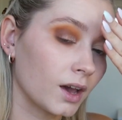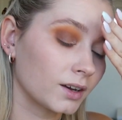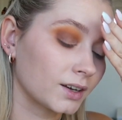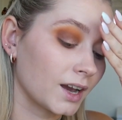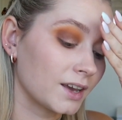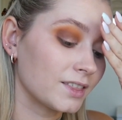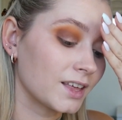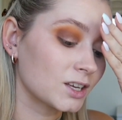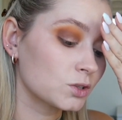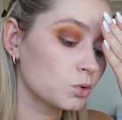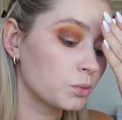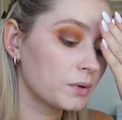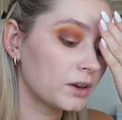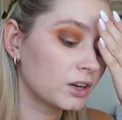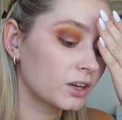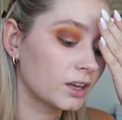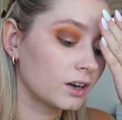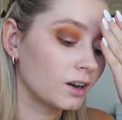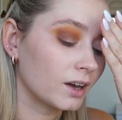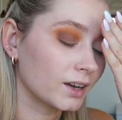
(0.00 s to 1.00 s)
Okay, that's what we're
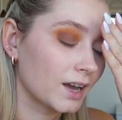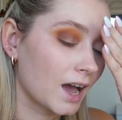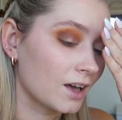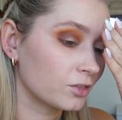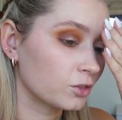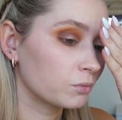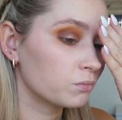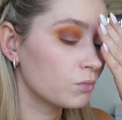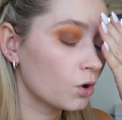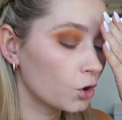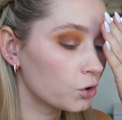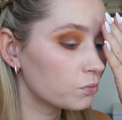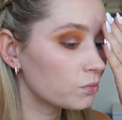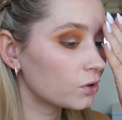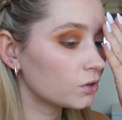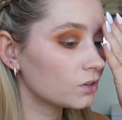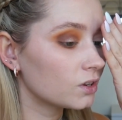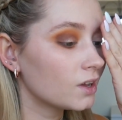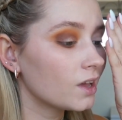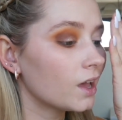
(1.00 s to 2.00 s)
looking like at the
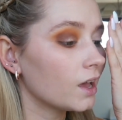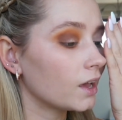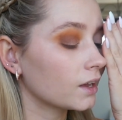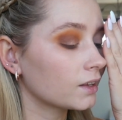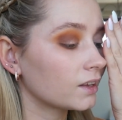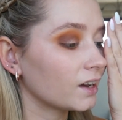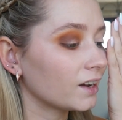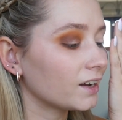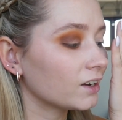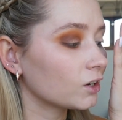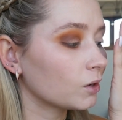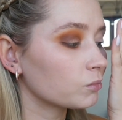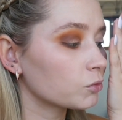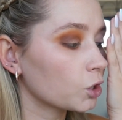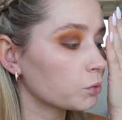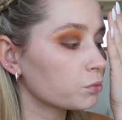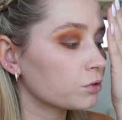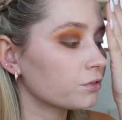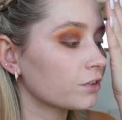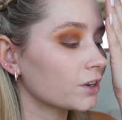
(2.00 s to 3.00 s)
moment. Again, I'm
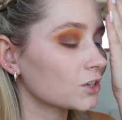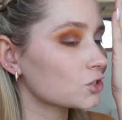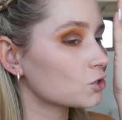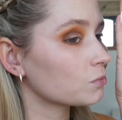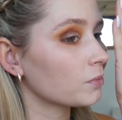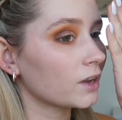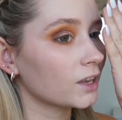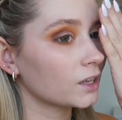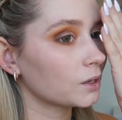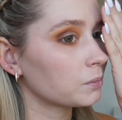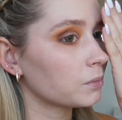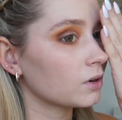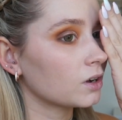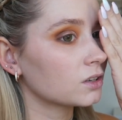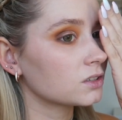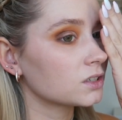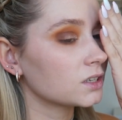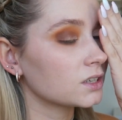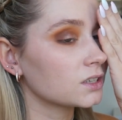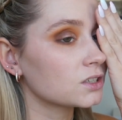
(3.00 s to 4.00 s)
no professional makeup
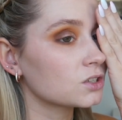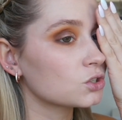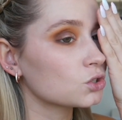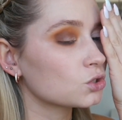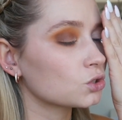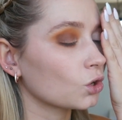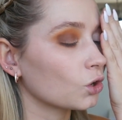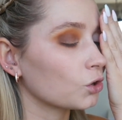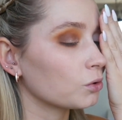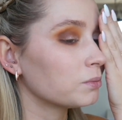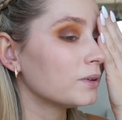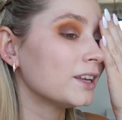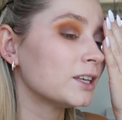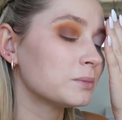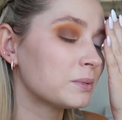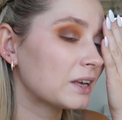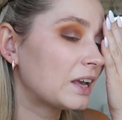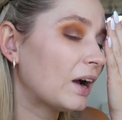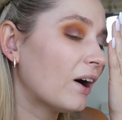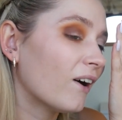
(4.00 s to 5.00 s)
artist, so
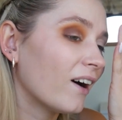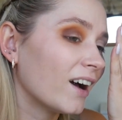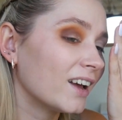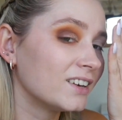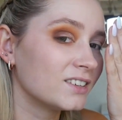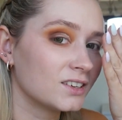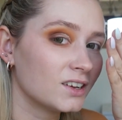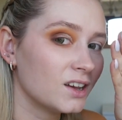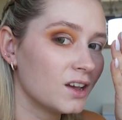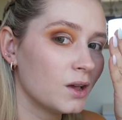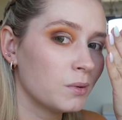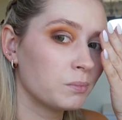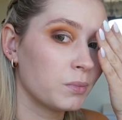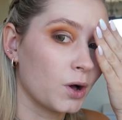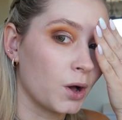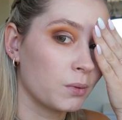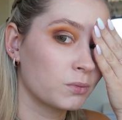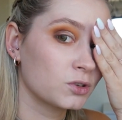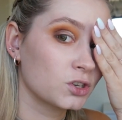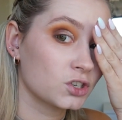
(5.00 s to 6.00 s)
please be kind.
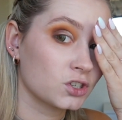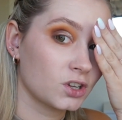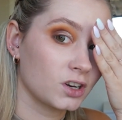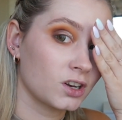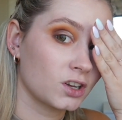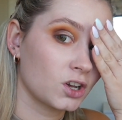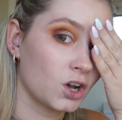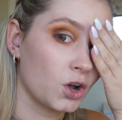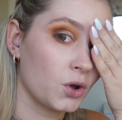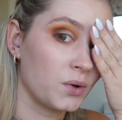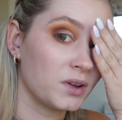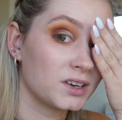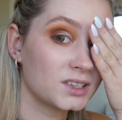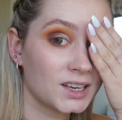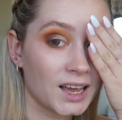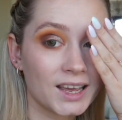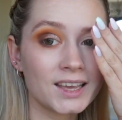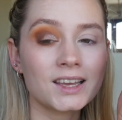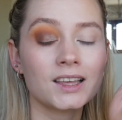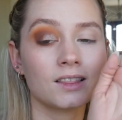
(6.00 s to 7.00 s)
But I'm just going to go and
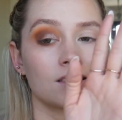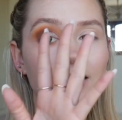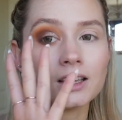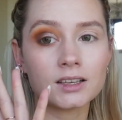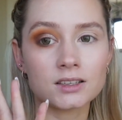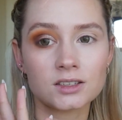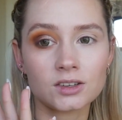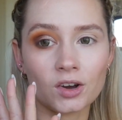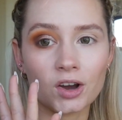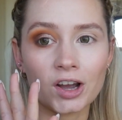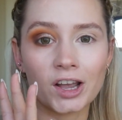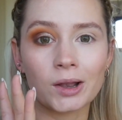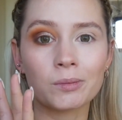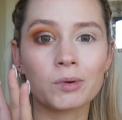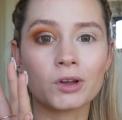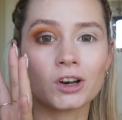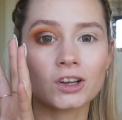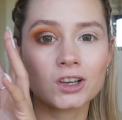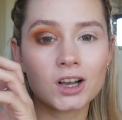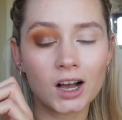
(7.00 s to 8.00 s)
take this eye, I'm
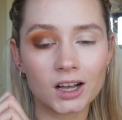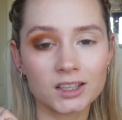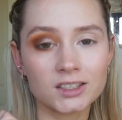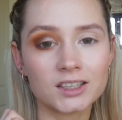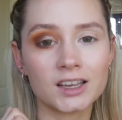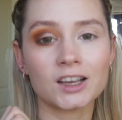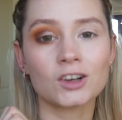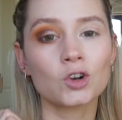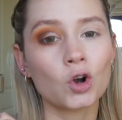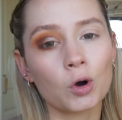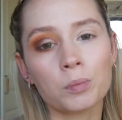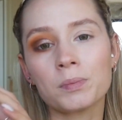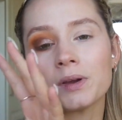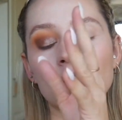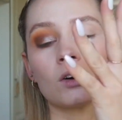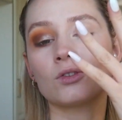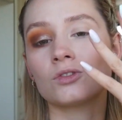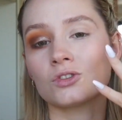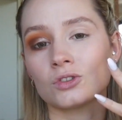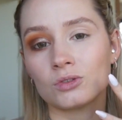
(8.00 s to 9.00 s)
going to cut it and copy
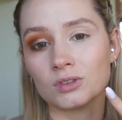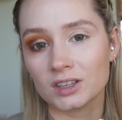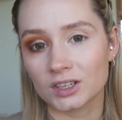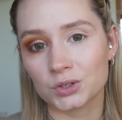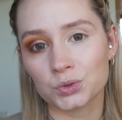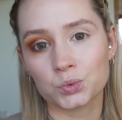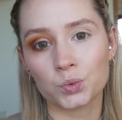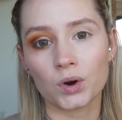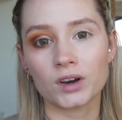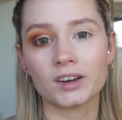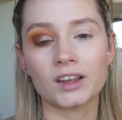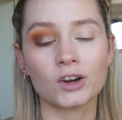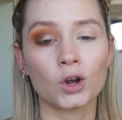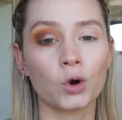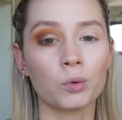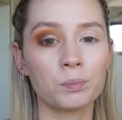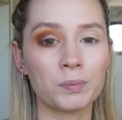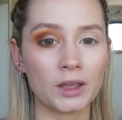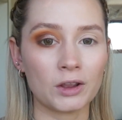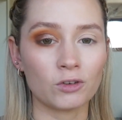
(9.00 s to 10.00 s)
it onto this one, and
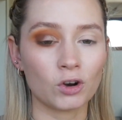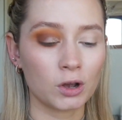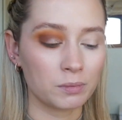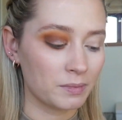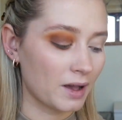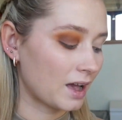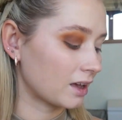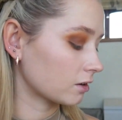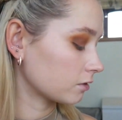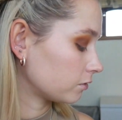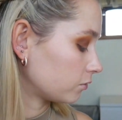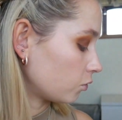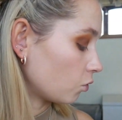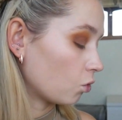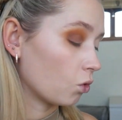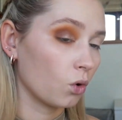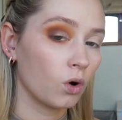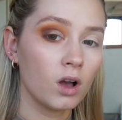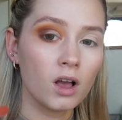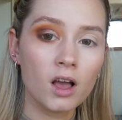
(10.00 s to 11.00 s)
I'll be right back
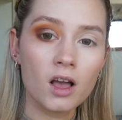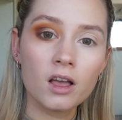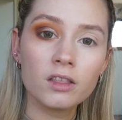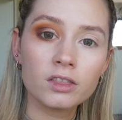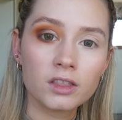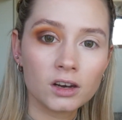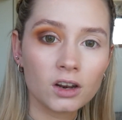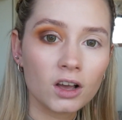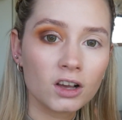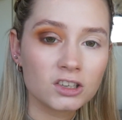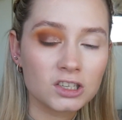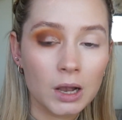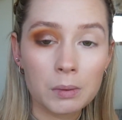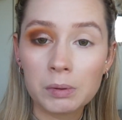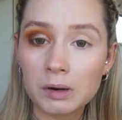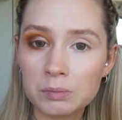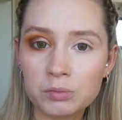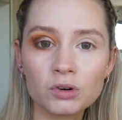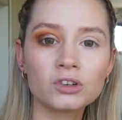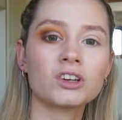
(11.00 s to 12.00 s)
for the last couple of